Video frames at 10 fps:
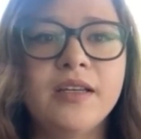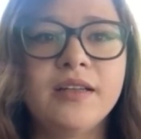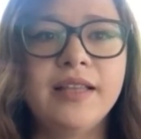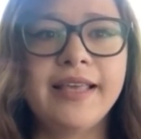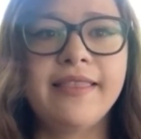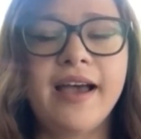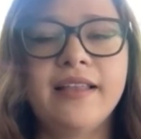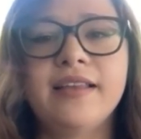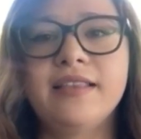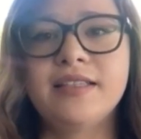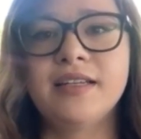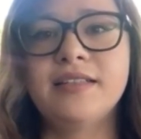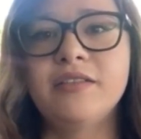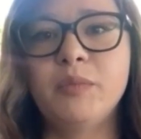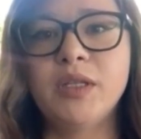like the
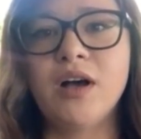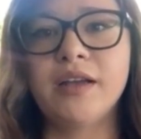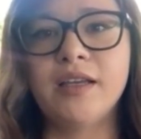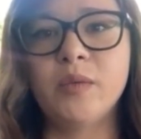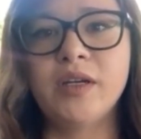sense of belonging.